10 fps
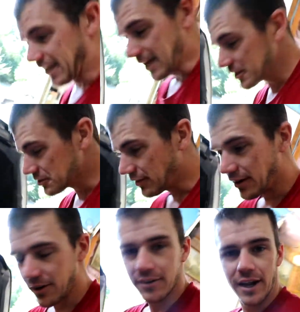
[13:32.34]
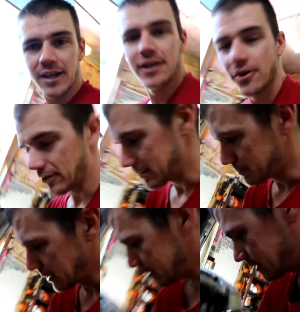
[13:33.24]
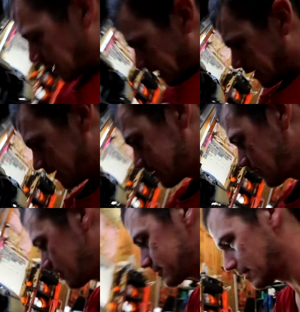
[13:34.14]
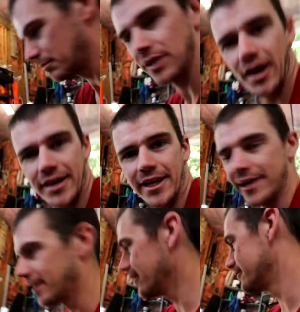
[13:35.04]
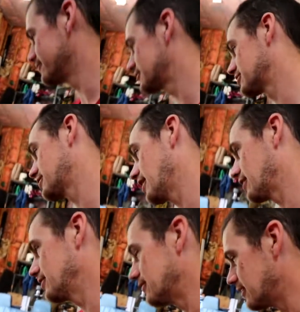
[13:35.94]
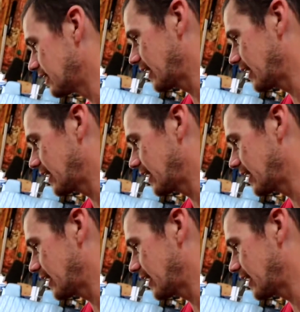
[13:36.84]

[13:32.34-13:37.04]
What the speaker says: I actually found out, I didn't know this, but the car's got a block heater, which is kind of cool, I